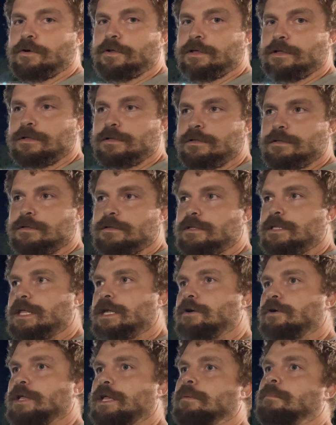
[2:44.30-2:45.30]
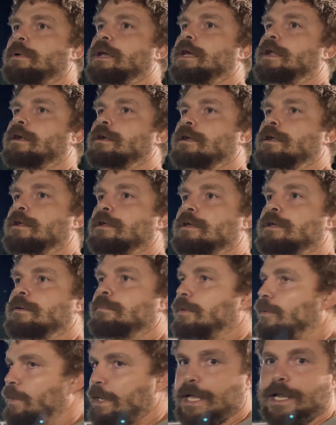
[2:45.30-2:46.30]
it, then it'll get better.
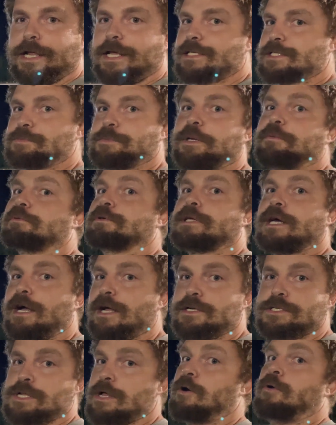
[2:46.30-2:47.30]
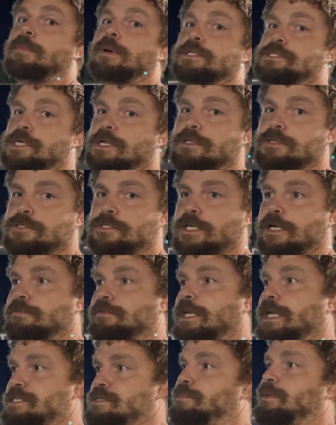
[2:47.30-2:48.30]
But we got to get some different tires and a whole bunch of other stuff
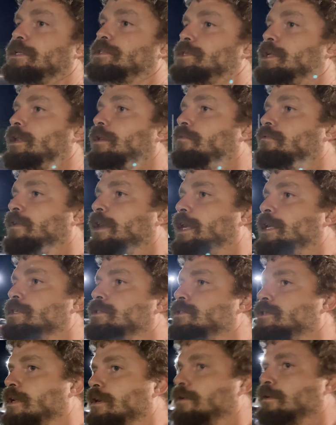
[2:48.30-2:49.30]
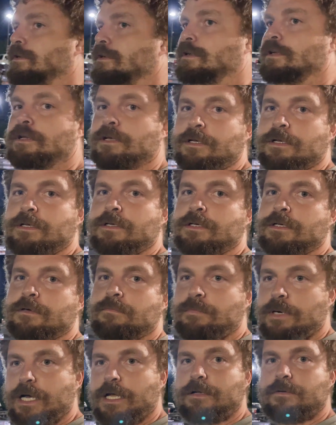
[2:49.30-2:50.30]
to actually make this thing go fast. So,
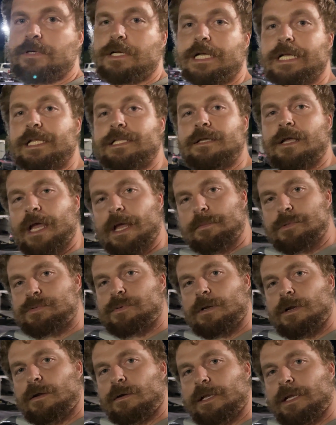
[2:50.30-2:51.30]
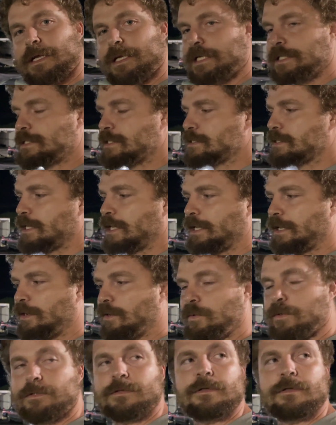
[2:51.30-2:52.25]
but we're gonna get the cameras put on there and get this thing going.